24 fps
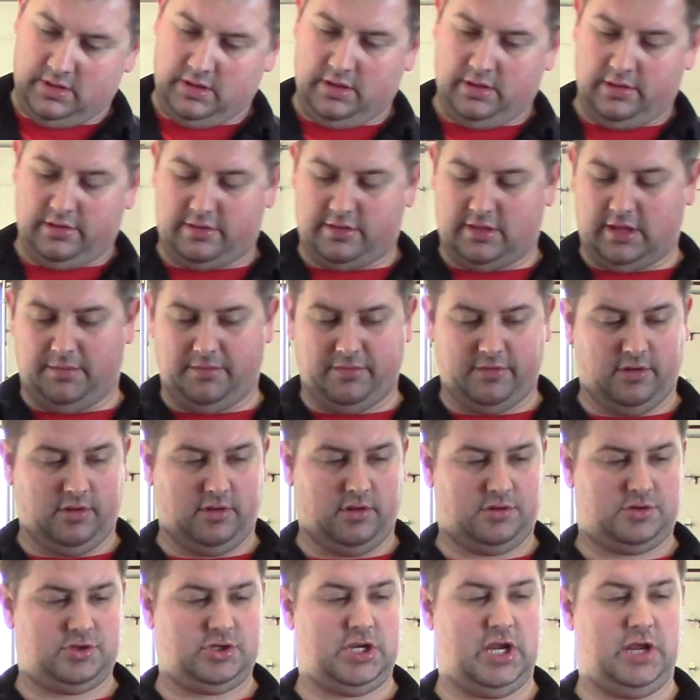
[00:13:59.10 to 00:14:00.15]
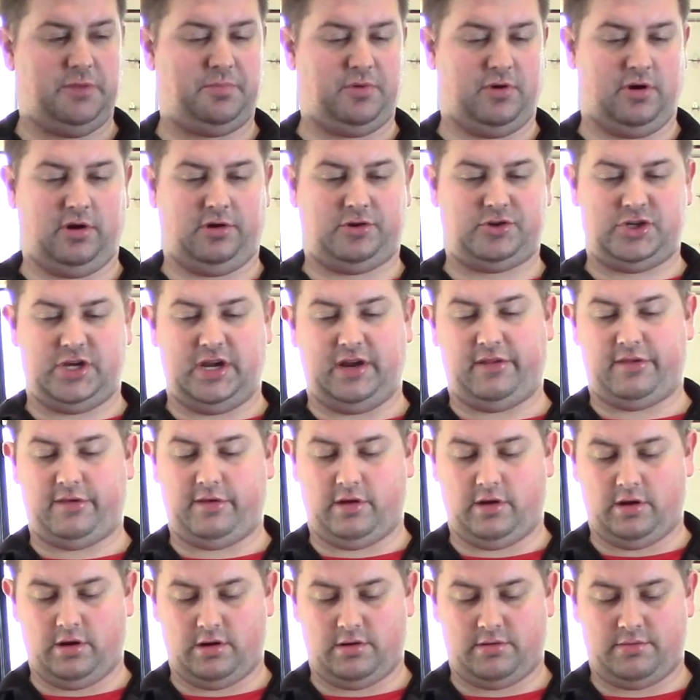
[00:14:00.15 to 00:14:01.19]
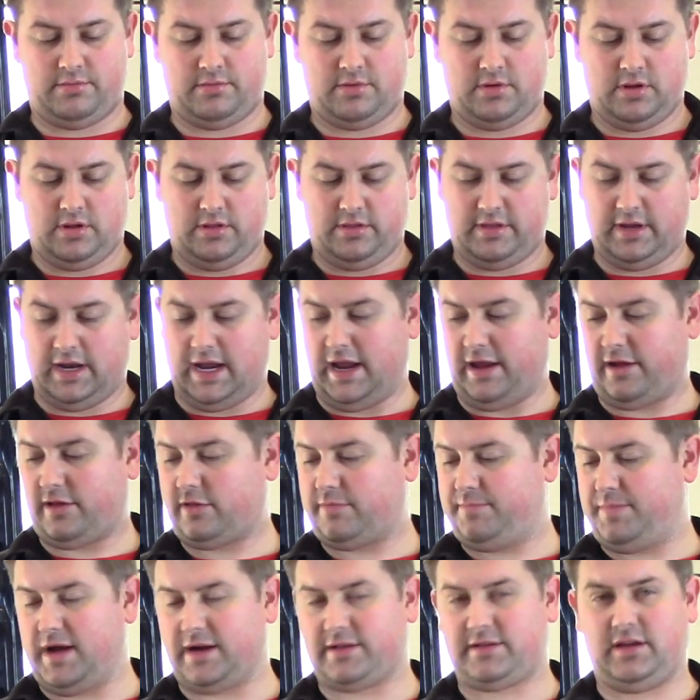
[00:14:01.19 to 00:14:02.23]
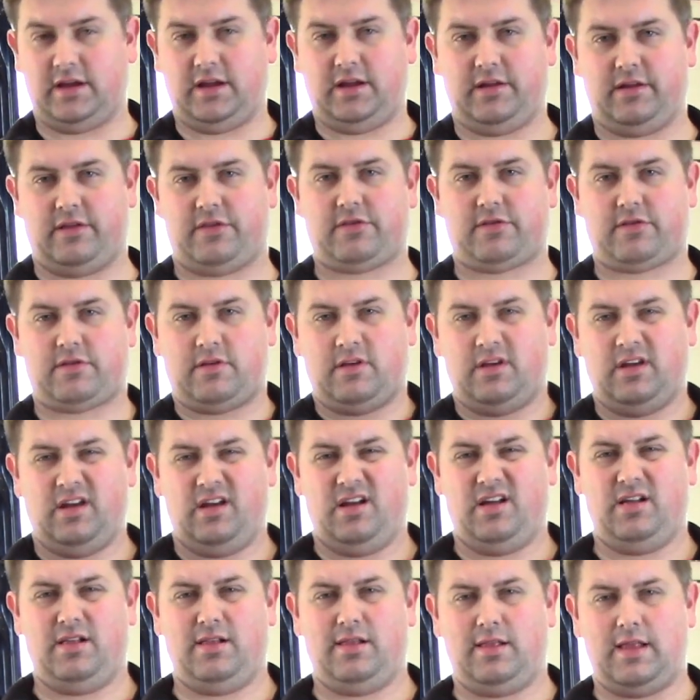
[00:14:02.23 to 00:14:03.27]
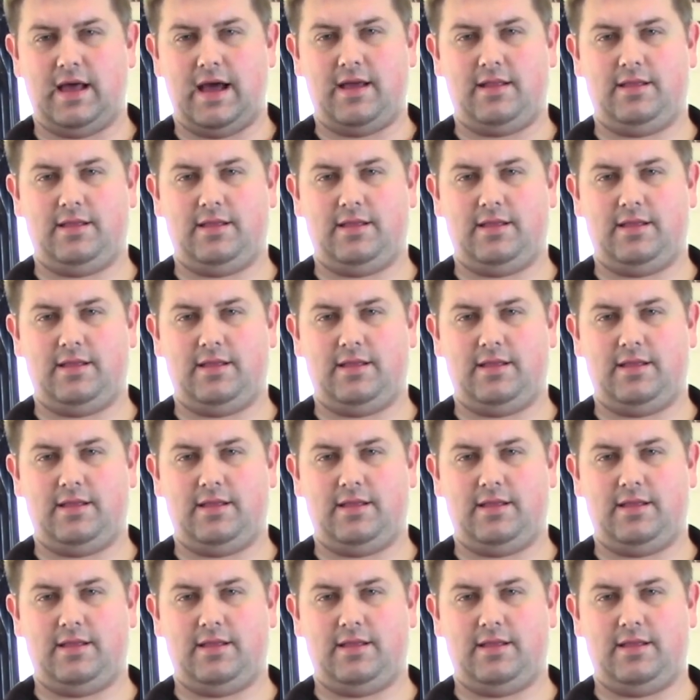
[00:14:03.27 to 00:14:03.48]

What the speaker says: Seems a little cheaper, chintzier than I expected. It's a lot